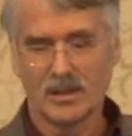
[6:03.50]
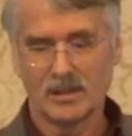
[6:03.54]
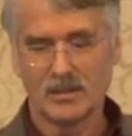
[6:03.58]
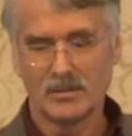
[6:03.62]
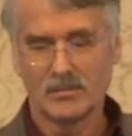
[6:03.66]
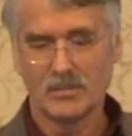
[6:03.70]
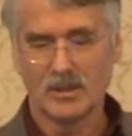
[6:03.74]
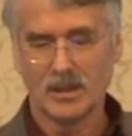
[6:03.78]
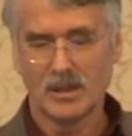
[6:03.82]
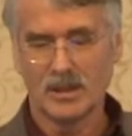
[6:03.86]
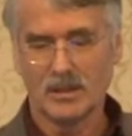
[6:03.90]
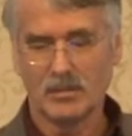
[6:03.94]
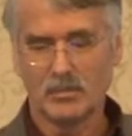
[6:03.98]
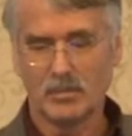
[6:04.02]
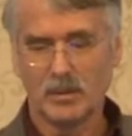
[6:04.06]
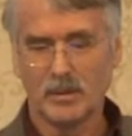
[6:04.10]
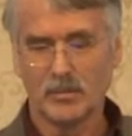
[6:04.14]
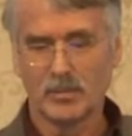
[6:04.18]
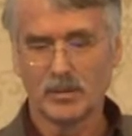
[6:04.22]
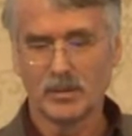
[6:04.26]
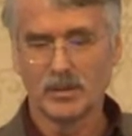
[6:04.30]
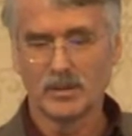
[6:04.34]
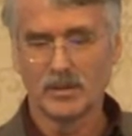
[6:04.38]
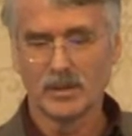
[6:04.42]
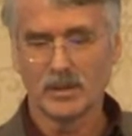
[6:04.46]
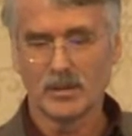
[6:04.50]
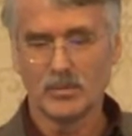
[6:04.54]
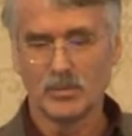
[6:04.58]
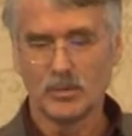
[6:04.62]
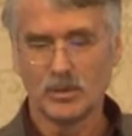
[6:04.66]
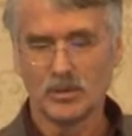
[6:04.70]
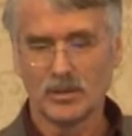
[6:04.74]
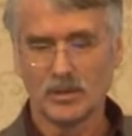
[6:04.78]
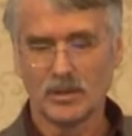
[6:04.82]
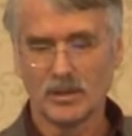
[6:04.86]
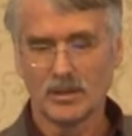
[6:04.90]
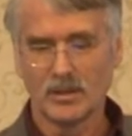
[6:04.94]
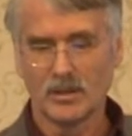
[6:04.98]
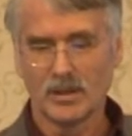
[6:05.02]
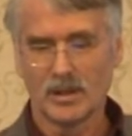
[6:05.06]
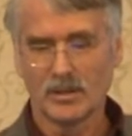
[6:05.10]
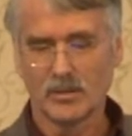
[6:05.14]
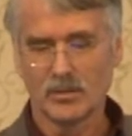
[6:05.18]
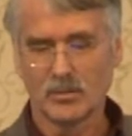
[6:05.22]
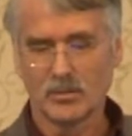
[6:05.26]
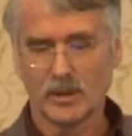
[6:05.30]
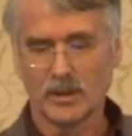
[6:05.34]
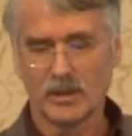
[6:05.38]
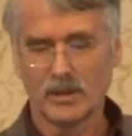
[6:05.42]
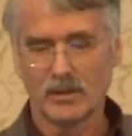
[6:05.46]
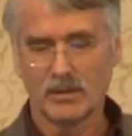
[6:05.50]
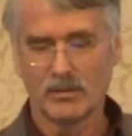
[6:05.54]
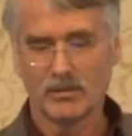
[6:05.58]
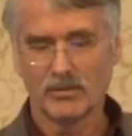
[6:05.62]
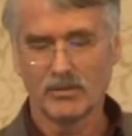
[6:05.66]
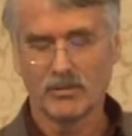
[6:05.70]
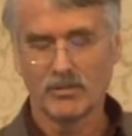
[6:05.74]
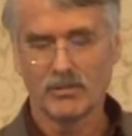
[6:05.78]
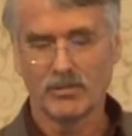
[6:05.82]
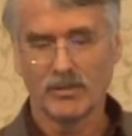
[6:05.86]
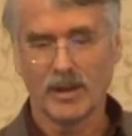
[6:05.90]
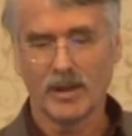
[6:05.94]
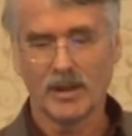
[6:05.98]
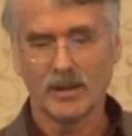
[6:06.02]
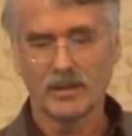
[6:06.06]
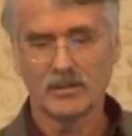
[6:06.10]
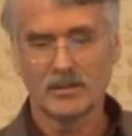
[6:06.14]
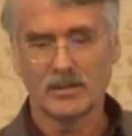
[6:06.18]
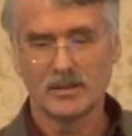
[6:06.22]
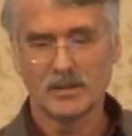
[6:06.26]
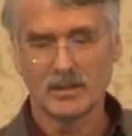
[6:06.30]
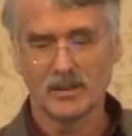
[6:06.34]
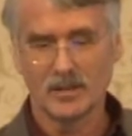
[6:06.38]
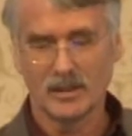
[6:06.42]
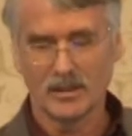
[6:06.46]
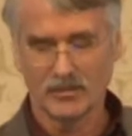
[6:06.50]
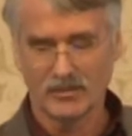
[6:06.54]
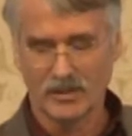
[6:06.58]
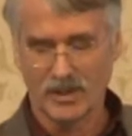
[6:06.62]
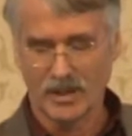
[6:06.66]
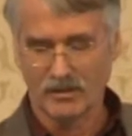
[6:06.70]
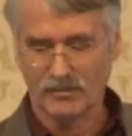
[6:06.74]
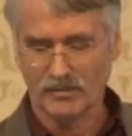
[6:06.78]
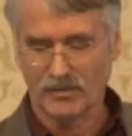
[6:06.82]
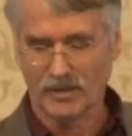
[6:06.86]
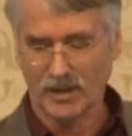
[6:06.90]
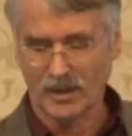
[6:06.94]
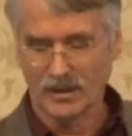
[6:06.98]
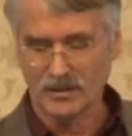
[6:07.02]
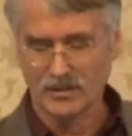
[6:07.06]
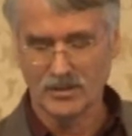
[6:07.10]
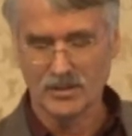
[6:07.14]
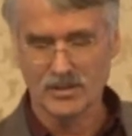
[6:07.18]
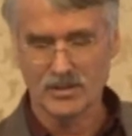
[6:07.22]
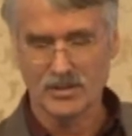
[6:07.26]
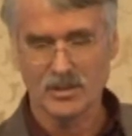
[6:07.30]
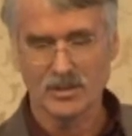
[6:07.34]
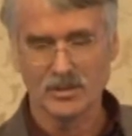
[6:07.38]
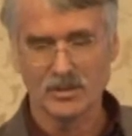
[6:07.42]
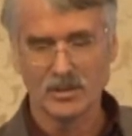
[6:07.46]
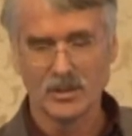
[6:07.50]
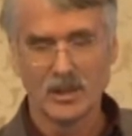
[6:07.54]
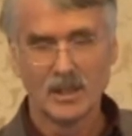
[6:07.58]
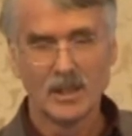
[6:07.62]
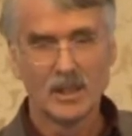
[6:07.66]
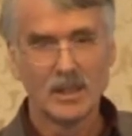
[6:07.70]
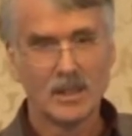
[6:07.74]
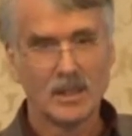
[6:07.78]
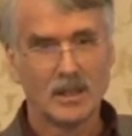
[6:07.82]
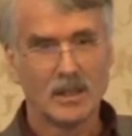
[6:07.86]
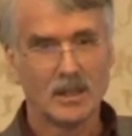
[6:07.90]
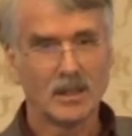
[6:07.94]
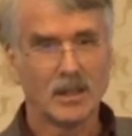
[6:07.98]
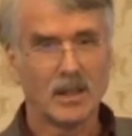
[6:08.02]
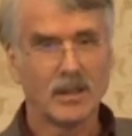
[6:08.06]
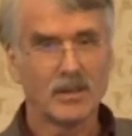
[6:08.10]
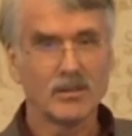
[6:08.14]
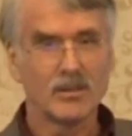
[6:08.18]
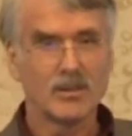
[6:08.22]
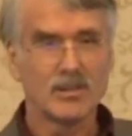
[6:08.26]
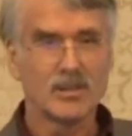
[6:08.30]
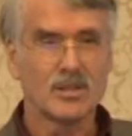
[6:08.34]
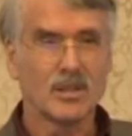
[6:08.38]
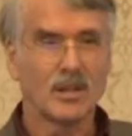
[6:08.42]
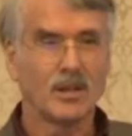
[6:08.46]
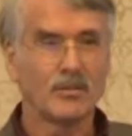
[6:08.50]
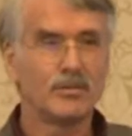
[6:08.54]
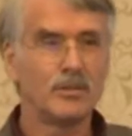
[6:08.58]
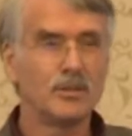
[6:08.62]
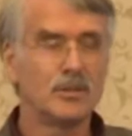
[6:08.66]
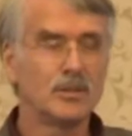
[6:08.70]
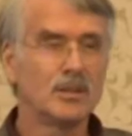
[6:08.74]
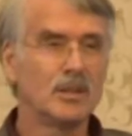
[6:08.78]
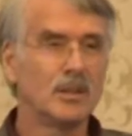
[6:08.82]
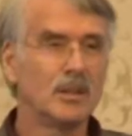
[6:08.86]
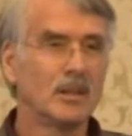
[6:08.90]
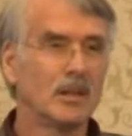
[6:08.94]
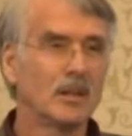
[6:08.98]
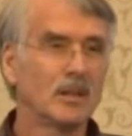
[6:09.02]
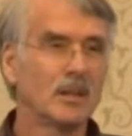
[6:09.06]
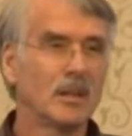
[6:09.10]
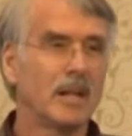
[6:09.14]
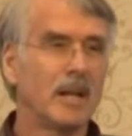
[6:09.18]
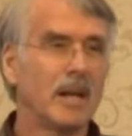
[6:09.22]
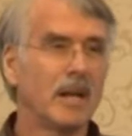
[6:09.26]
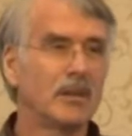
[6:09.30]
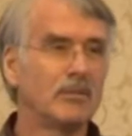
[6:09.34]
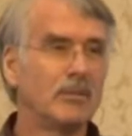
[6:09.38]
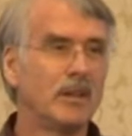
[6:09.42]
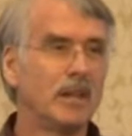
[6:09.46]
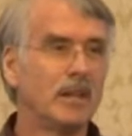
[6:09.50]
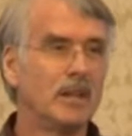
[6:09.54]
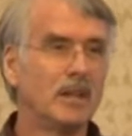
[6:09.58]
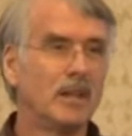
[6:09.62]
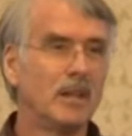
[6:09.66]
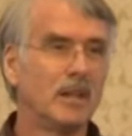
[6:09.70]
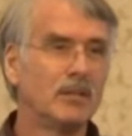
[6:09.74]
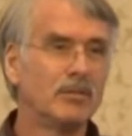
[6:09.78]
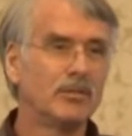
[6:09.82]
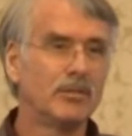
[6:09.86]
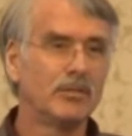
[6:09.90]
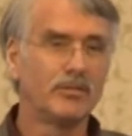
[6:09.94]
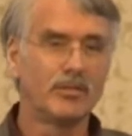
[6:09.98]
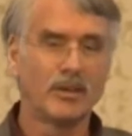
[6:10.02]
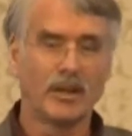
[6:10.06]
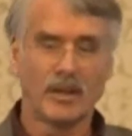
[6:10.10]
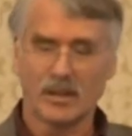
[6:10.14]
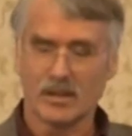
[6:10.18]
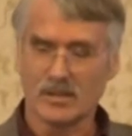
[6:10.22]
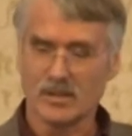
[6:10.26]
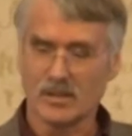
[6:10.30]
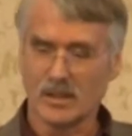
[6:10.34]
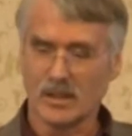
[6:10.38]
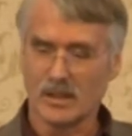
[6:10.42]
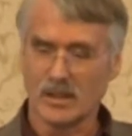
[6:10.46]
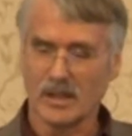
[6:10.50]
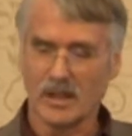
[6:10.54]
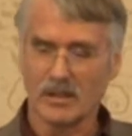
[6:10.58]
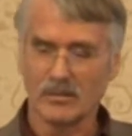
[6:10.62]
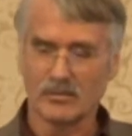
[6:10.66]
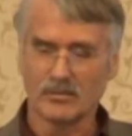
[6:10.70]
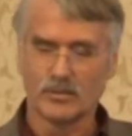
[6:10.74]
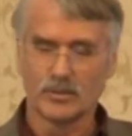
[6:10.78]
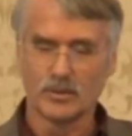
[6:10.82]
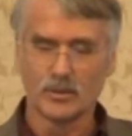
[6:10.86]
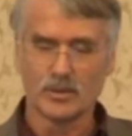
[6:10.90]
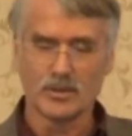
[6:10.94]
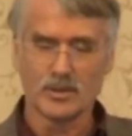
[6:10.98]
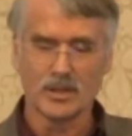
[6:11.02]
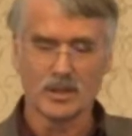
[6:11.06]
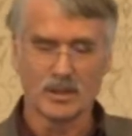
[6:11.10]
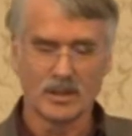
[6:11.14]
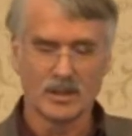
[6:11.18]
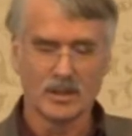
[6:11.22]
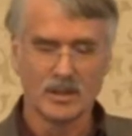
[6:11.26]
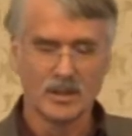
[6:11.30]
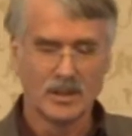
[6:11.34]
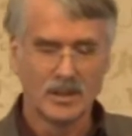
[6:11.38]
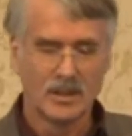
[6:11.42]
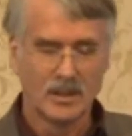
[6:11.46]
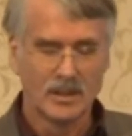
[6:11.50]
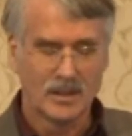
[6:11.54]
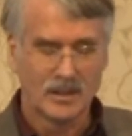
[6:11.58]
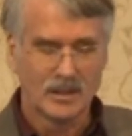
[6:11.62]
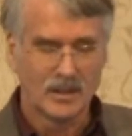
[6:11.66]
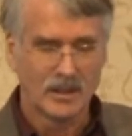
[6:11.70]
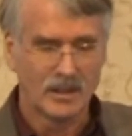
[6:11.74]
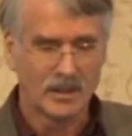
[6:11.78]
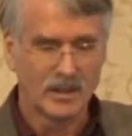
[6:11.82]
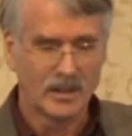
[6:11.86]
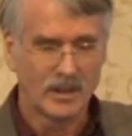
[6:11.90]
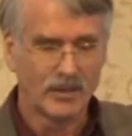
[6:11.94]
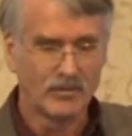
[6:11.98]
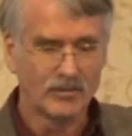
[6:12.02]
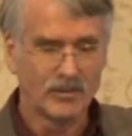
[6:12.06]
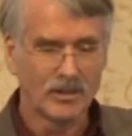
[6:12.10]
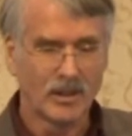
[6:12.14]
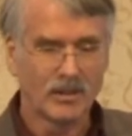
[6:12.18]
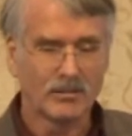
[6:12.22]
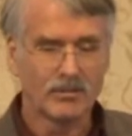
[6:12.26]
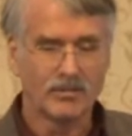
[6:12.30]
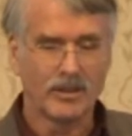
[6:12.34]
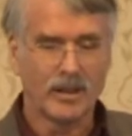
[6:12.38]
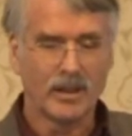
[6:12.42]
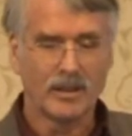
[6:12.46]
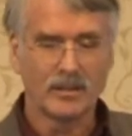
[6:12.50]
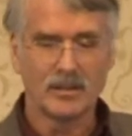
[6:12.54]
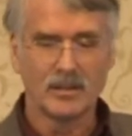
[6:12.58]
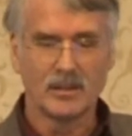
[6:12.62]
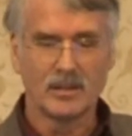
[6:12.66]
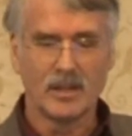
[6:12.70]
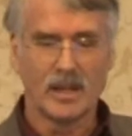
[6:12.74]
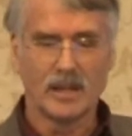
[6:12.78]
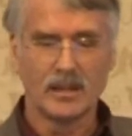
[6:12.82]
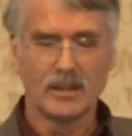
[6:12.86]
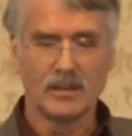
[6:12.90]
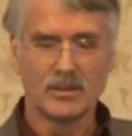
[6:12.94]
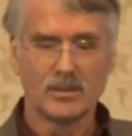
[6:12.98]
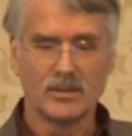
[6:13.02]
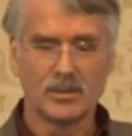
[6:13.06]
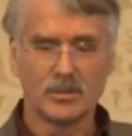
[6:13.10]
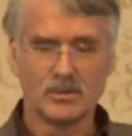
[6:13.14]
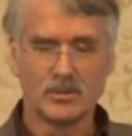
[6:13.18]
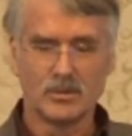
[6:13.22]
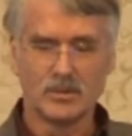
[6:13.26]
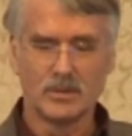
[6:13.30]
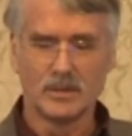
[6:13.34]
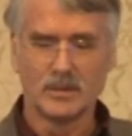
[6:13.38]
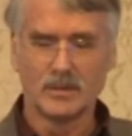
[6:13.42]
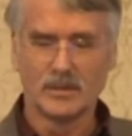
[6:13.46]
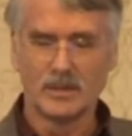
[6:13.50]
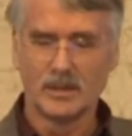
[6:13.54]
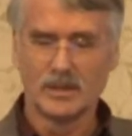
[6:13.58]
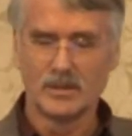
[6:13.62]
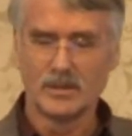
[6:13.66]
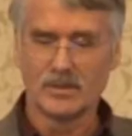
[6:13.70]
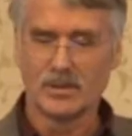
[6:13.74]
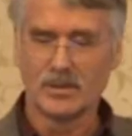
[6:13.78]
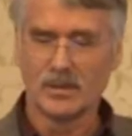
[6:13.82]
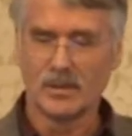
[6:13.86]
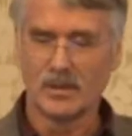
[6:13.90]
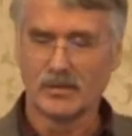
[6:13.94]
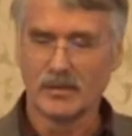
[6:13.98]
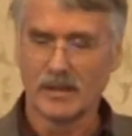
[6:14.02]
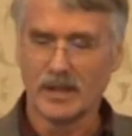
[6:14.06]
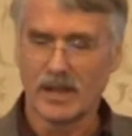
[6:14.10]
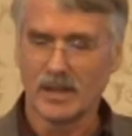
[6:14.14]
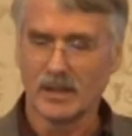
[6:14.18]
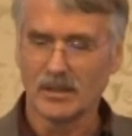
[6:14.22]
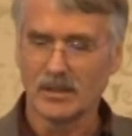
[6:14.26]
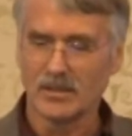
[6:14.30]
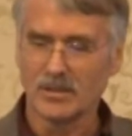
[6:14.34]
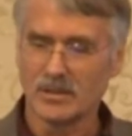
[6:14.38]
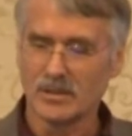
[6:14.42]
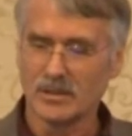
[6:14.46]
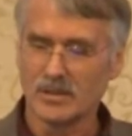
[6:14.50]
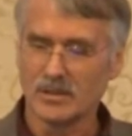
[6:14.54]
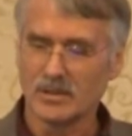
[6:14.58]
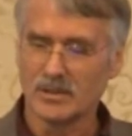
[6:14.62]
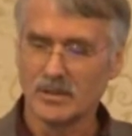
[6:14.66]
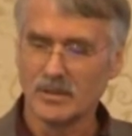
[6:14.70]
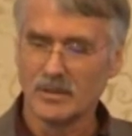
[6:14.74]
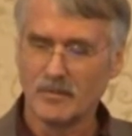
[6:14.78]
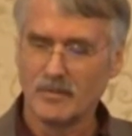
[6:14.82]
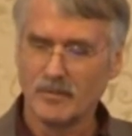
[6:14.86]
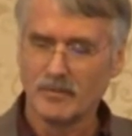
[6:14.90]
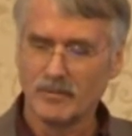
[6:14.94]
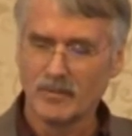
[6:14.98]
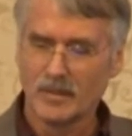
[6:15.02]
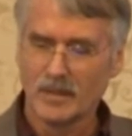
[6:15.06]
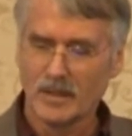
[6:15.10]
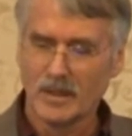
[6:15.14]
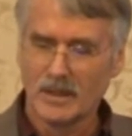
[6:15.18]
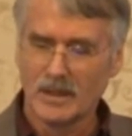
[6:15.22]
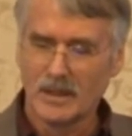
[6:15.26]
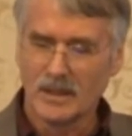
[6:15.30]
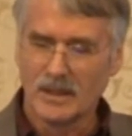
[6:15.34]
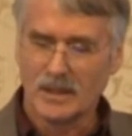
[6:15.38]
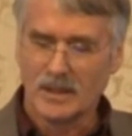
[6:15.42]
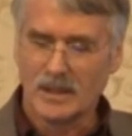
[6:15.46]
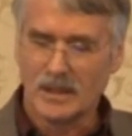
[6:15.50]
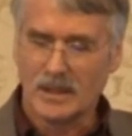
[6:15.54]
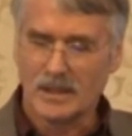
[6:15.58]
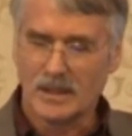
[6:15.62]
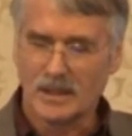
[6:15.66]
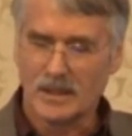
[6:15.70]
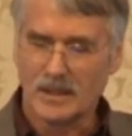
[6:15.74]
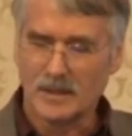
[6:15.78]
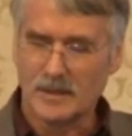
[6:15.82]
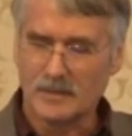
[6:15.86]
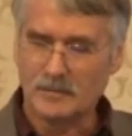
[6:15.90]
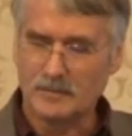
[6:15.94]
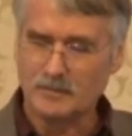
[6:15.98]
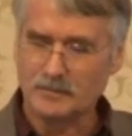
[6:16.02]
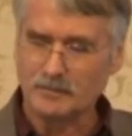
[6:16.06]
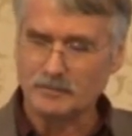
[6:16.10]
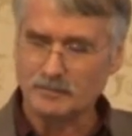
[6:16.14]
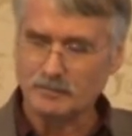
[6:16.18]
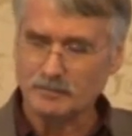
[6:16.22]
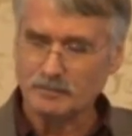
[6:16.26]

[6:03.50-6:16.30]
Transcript: and many people in the community are not aware of the fact of that fact. And so, a lot of the stuff you see on cloud radiative effects and cloud forcing uh, have not factored that into into their analyses. Um,